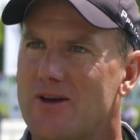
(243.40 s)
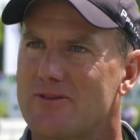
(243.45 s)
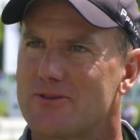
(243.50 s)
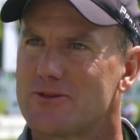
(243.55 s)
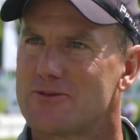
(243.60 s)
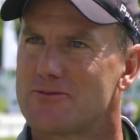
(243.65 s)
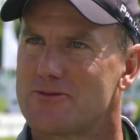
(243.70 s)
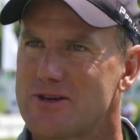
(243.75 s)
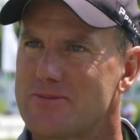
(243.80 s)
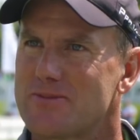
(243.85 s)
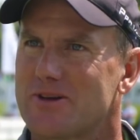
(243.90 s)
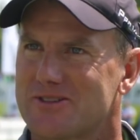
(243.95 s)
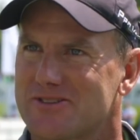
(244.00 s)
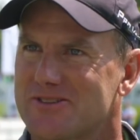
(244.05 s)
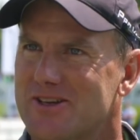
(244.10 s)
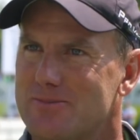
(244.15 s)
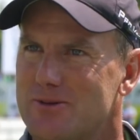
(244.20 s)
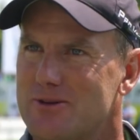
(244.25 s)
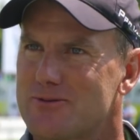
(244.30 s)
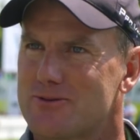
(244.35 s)
we have on the female
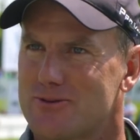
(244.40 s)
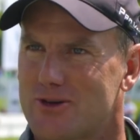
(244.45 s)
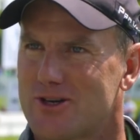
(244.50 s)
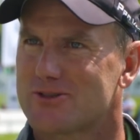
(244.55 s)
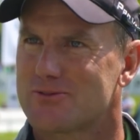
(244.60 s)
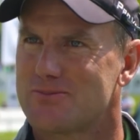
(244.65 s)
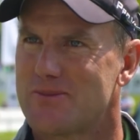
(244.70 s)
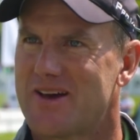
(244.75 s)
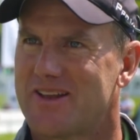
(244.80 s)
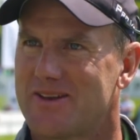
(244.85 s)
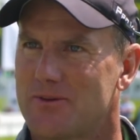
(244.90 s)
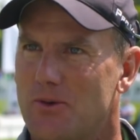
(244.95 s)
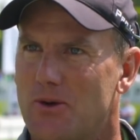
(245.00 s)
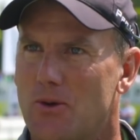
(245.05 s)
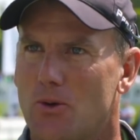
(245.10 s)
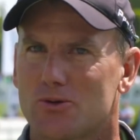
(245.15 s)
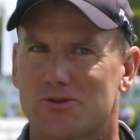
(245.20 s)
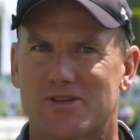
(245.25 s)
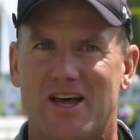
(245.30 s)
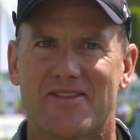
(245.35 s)
side, but for us men,
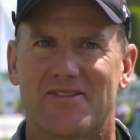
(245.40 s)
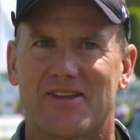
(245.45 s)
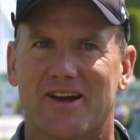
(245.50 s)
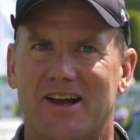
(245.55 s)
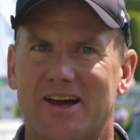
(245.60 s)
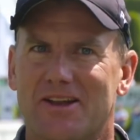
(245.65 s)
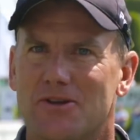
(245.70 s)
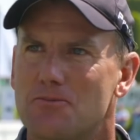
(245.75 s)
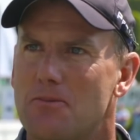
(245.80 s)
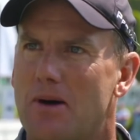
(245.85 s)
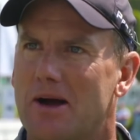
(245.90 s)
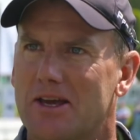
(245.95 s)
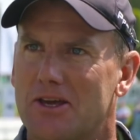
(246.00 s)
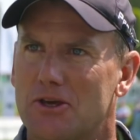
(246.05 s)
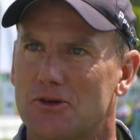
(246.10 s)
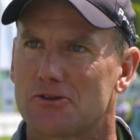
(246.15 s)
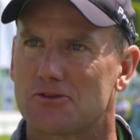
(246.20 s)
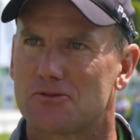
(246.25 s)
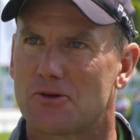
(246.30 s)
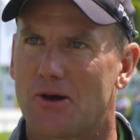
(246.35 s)
we always had that kind of
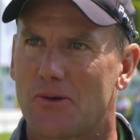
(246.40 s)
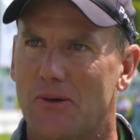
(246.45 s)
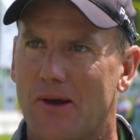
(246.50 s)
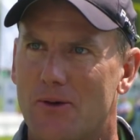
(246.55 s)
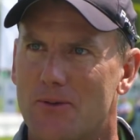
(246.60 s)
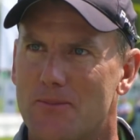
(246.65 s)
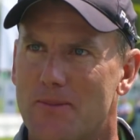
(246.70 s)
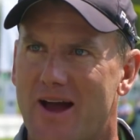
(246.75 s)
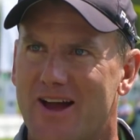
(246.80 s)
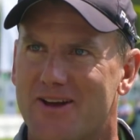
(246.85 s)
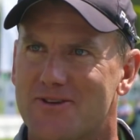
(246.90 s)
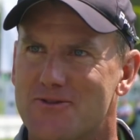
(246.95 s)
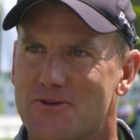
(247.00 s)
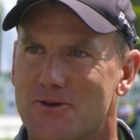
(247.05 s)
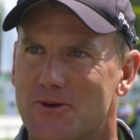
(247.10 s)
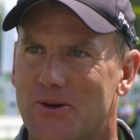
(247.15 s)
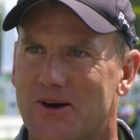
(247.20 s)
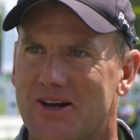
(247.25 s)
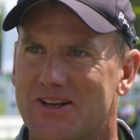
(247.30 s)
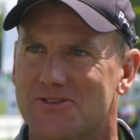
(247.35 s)
monkey on, on our back
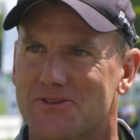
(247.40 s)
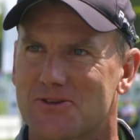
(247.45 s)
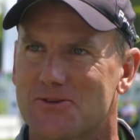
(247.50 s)
for a while.